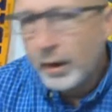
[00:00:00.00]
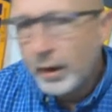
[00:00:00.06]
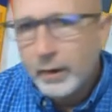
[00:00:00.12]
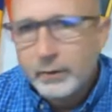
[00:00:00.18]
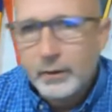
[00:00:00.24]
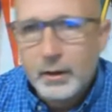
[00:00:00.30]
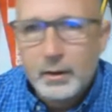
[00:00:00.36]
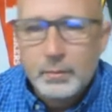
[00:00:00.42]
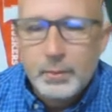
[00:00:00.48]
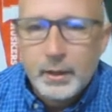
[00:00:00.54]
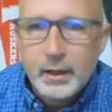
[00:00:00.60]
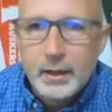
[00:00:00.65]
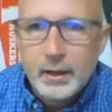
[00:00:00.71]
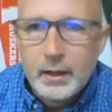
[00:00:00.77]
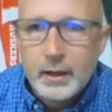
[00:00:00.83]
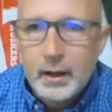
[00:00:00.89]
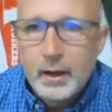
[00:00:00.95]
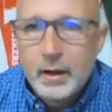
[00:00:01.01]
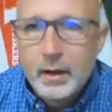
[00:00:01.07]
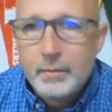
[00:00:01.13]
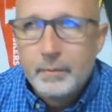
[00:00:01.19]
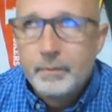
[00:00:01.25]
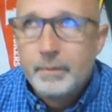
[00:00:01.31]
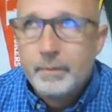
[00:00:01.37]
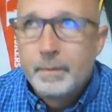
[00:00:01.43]
is going to be
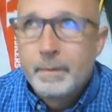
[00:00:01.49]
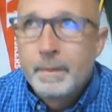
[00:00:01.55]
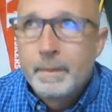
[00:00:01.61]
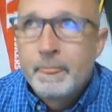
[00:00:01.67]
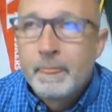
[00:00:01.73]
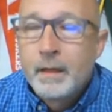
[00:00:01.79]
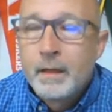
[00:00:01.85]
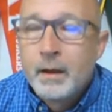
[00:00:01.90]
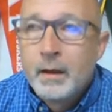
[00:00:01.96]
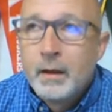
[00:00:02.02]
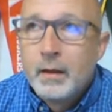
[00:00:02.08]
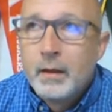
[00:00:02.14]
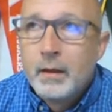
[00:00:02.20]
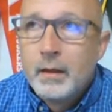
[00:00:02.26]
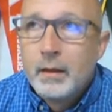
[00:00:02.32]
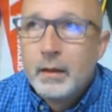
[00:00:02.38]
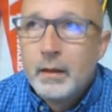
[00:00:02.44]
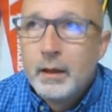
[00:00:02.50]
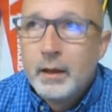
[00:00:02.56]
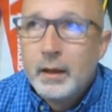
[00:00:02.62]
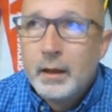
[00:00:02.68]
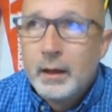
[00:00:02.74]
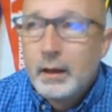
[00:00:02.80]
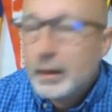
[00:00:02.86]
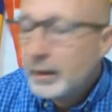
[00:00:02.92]

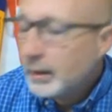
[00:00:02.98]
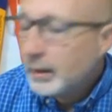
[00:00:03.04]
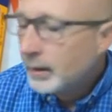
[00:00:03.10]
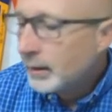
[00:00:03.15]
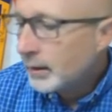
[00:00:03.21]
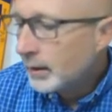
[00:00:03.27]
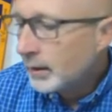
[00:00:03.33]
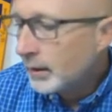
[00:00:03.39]
the